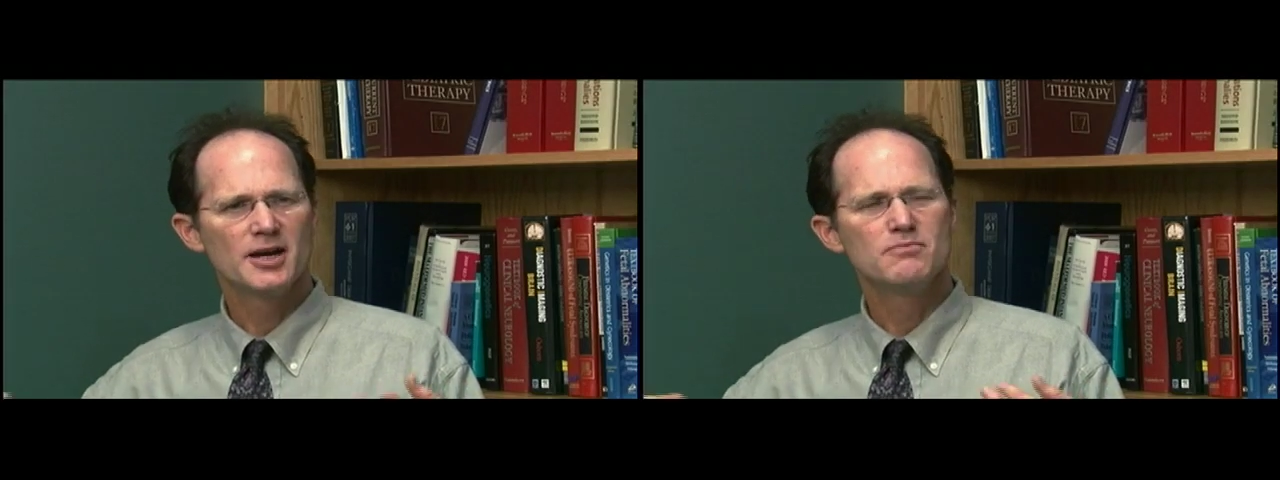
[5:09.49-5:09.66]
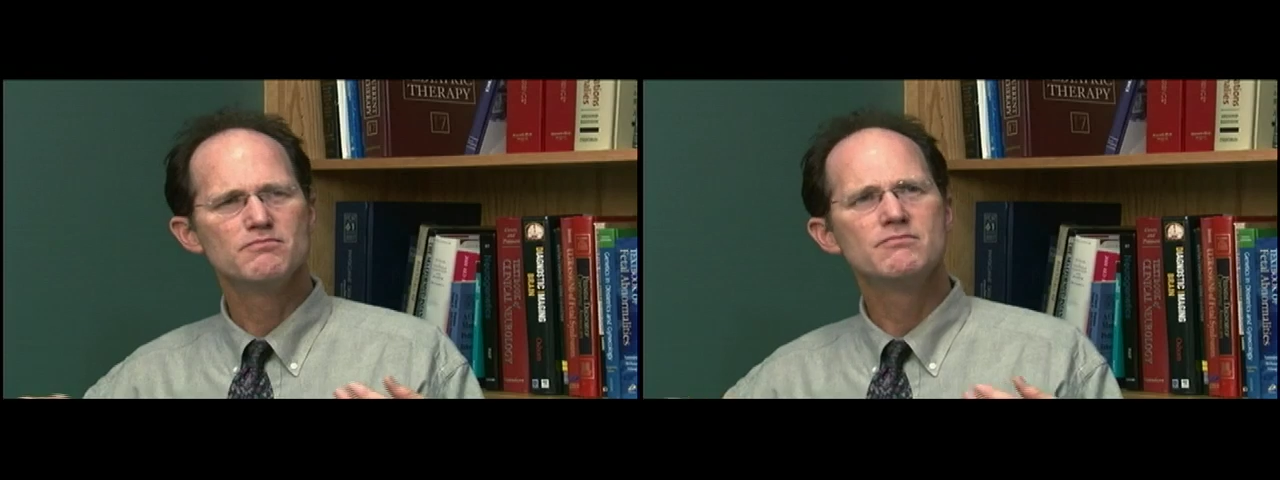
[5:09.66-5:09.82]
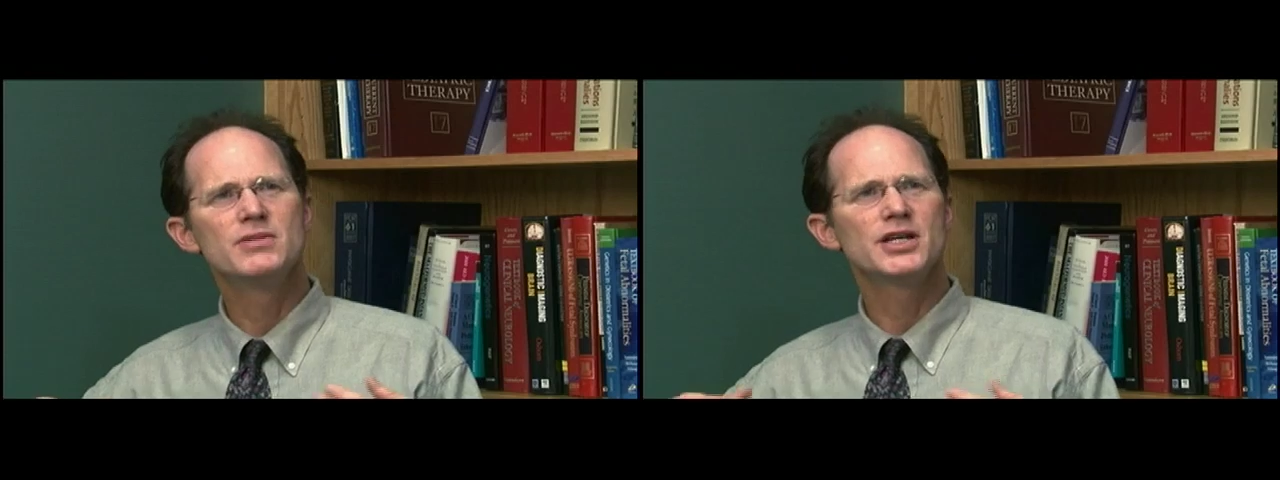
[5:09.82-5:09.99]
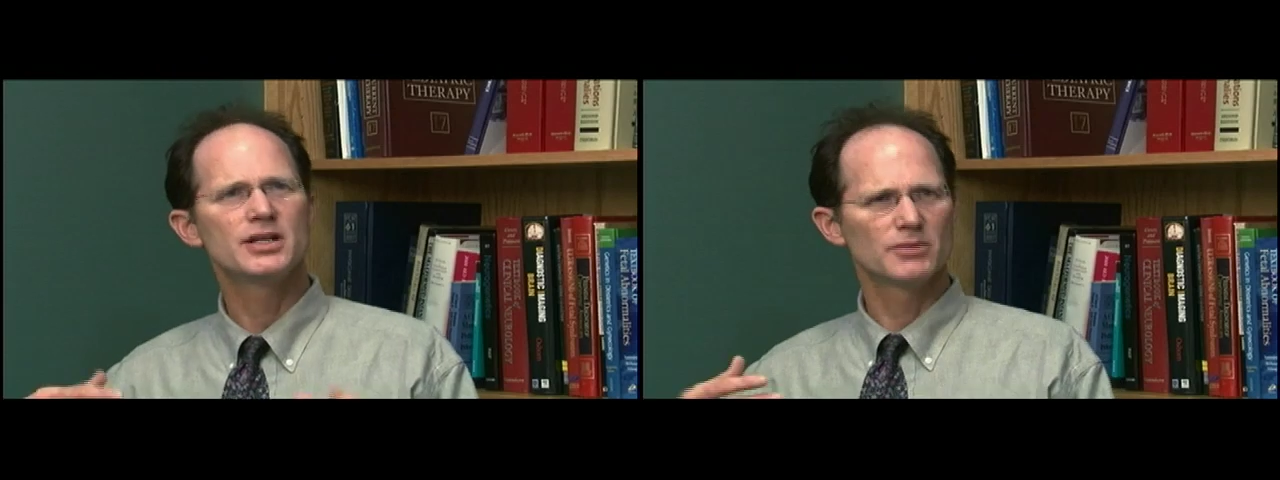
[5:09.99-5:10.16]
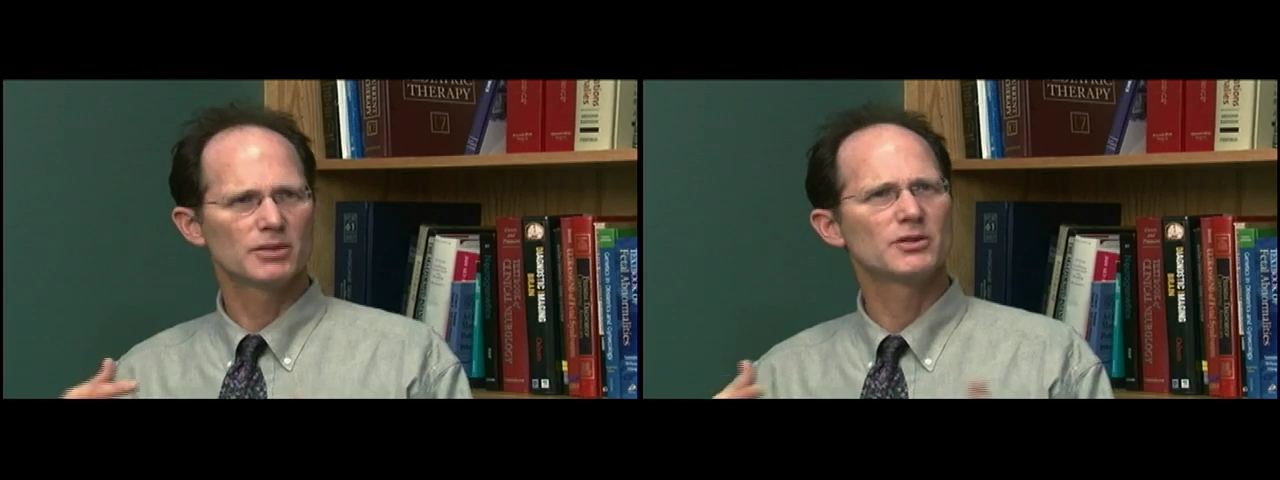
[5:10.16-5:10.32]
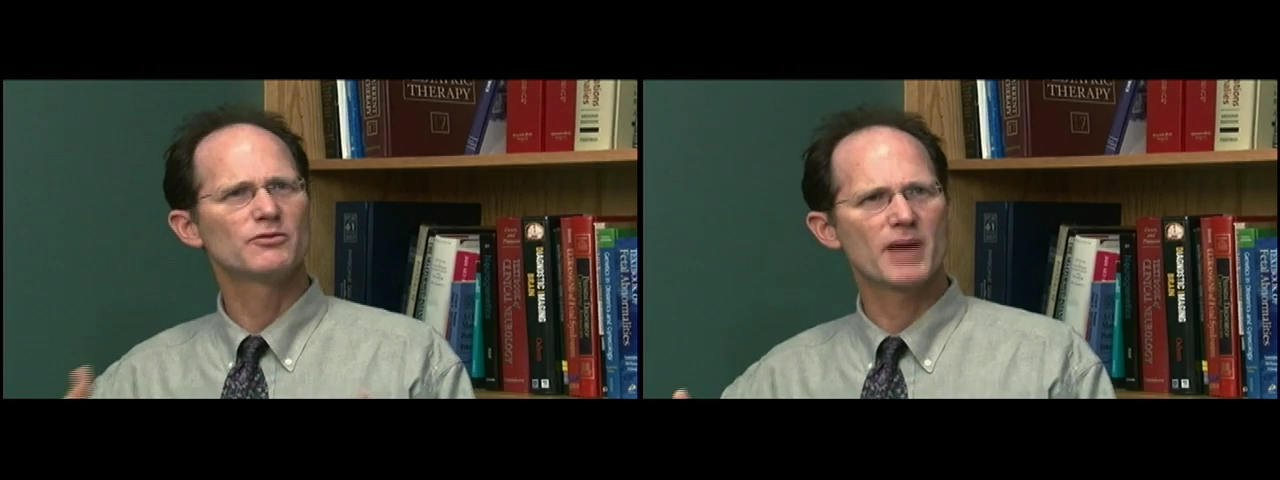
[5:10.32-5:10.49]

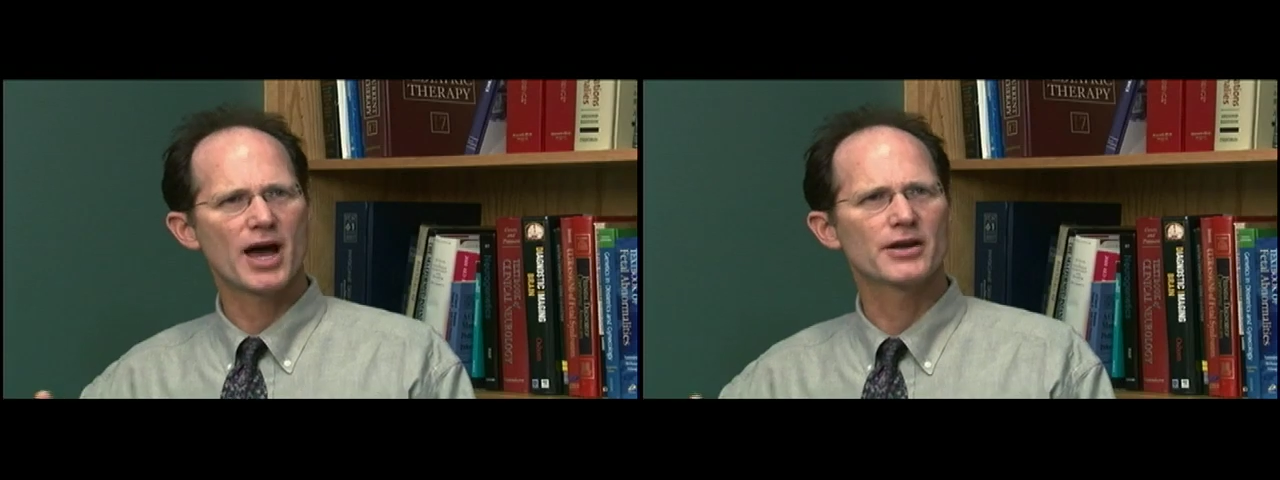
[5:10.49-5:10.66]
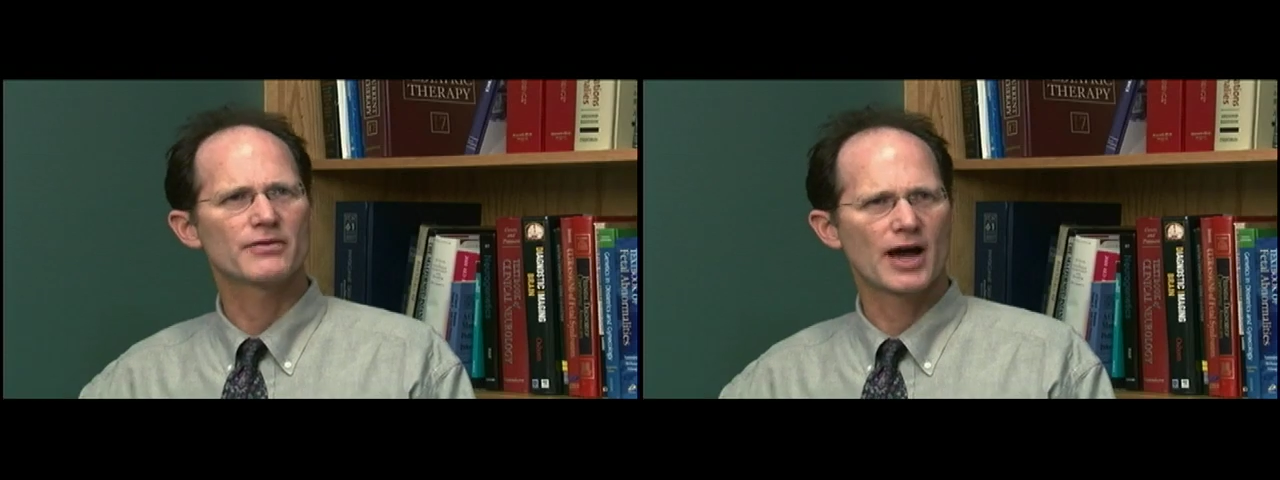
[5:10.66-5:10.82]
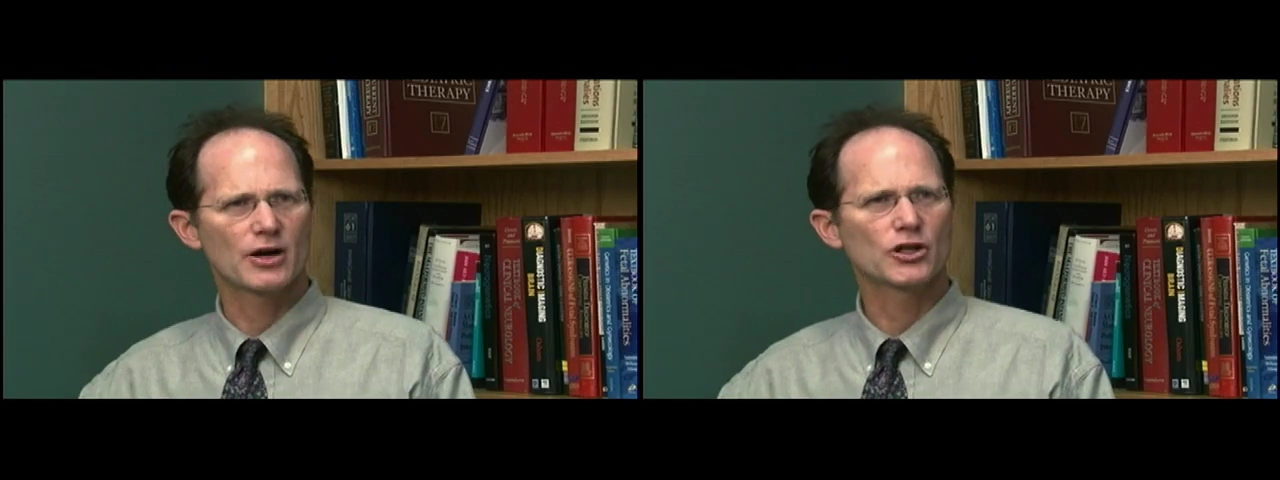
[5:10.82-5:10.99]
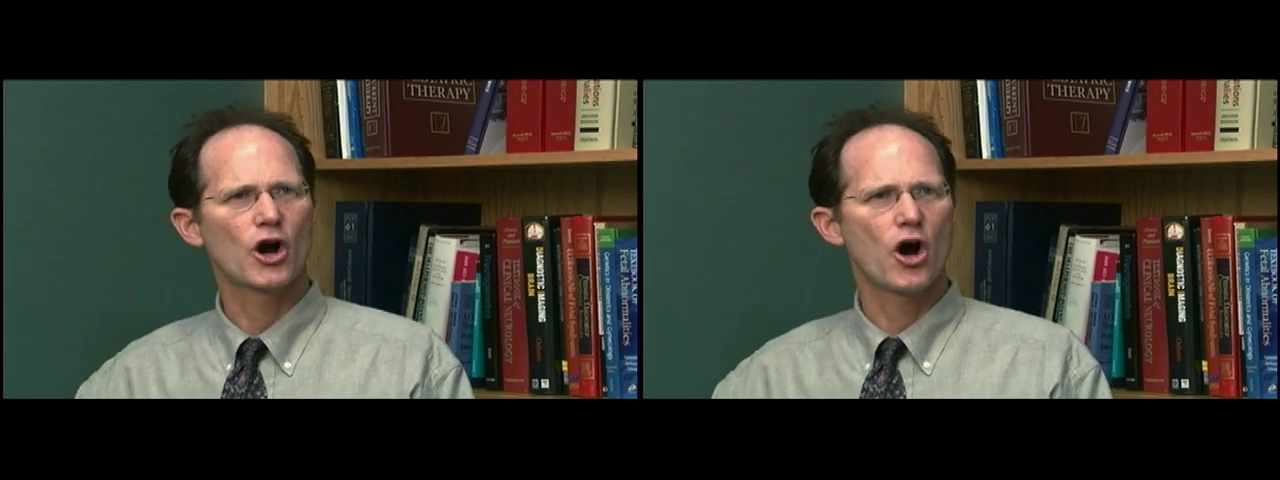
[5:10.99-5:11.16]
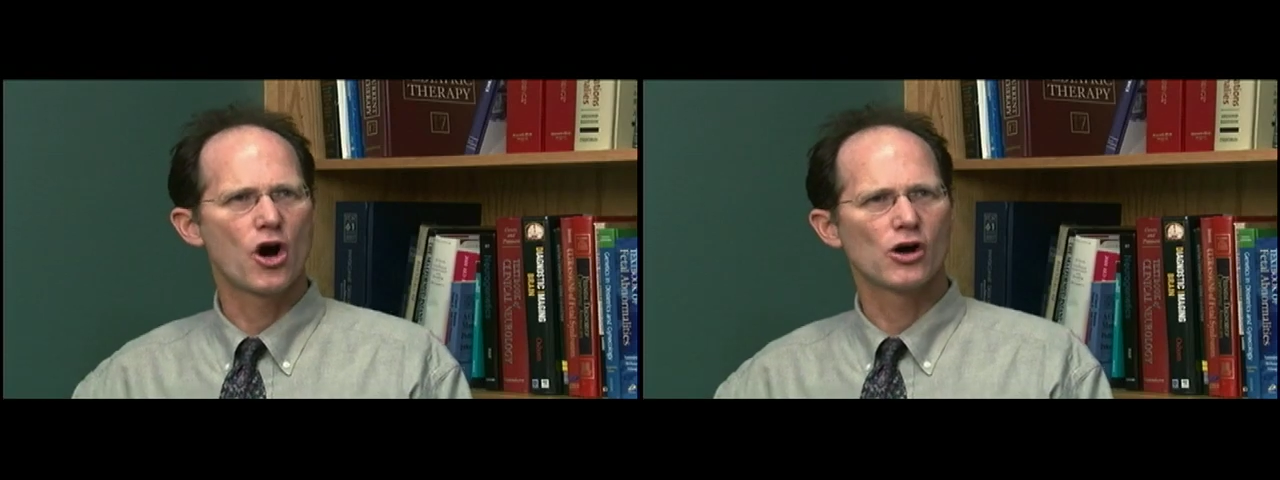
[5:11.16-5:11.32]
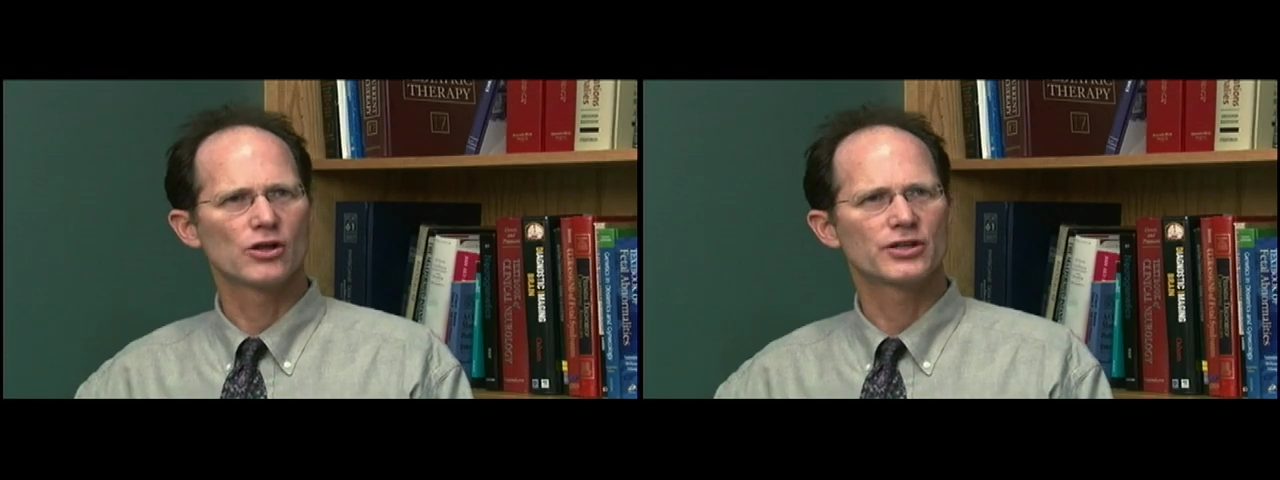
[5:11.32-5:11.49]
minimum amount of alcohol